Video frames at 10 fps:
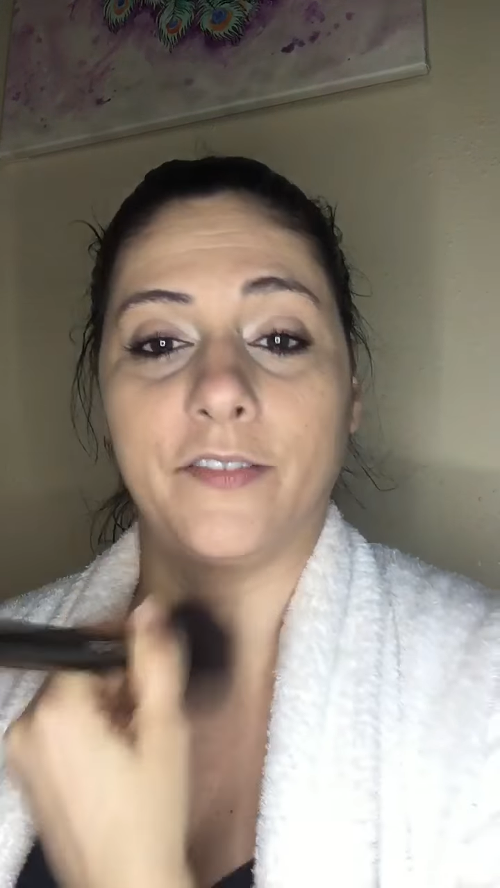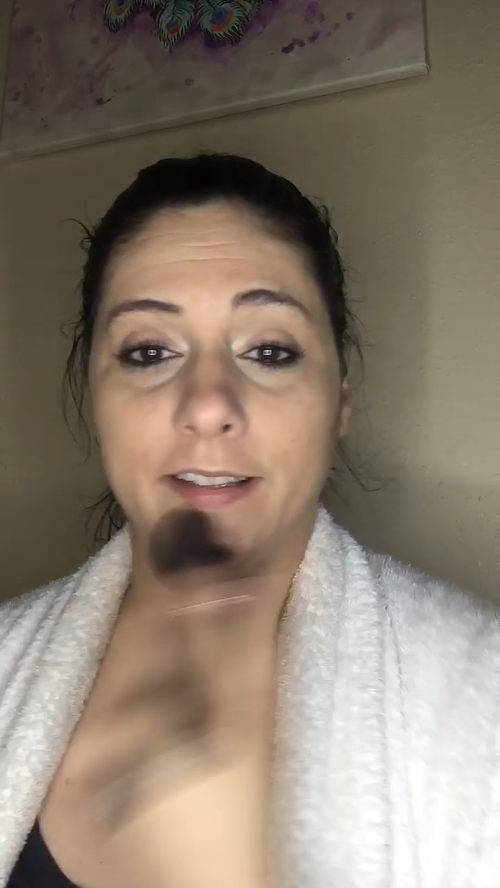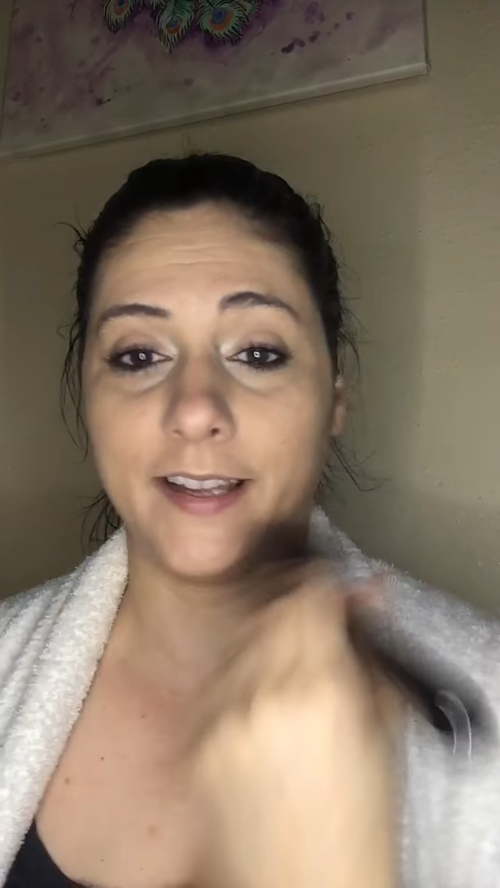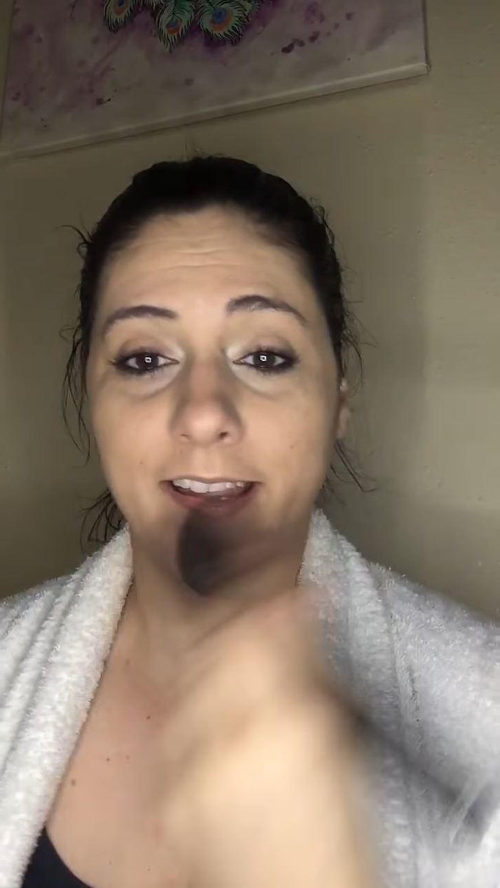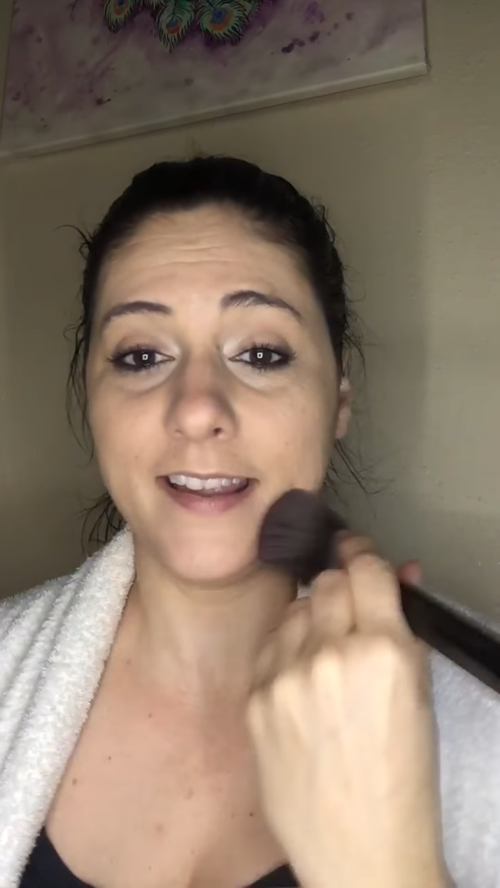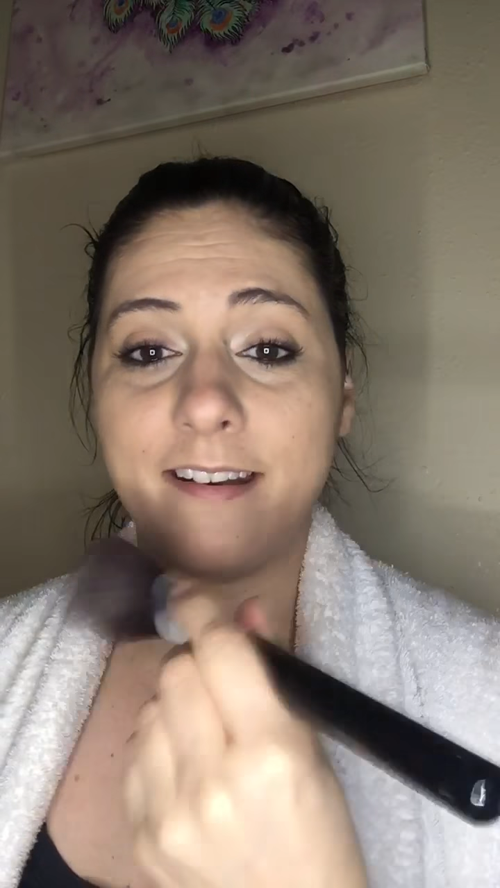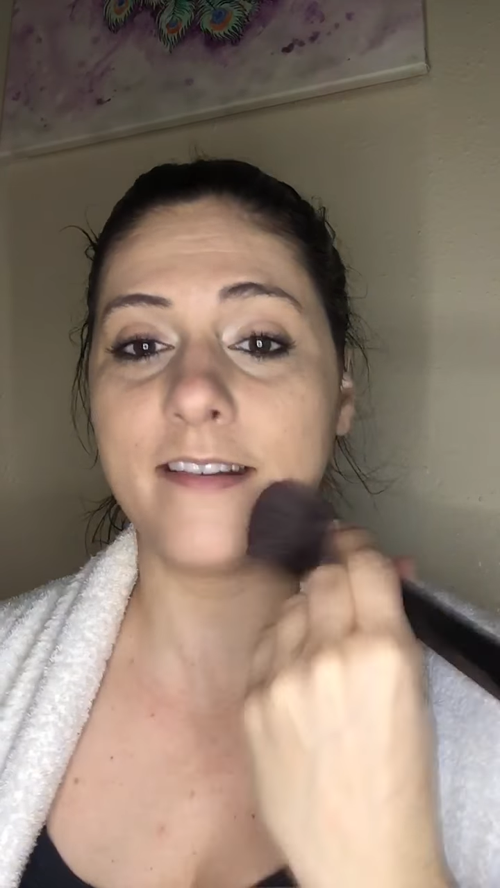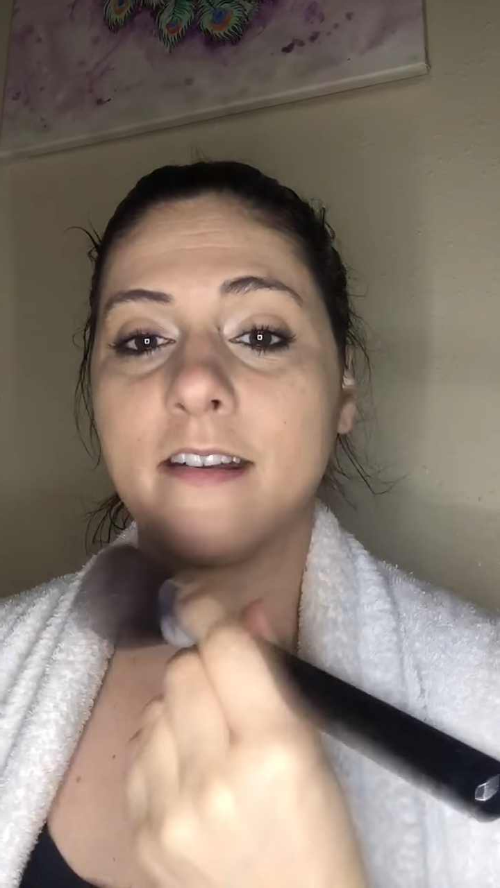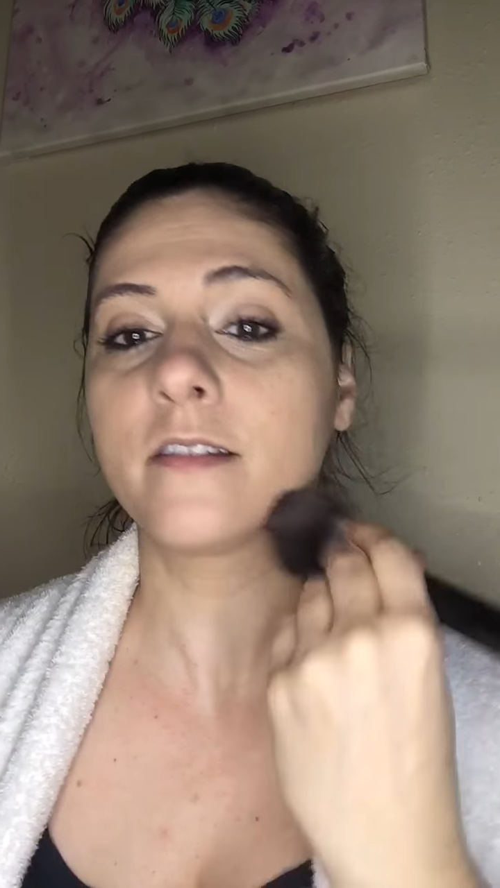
everything in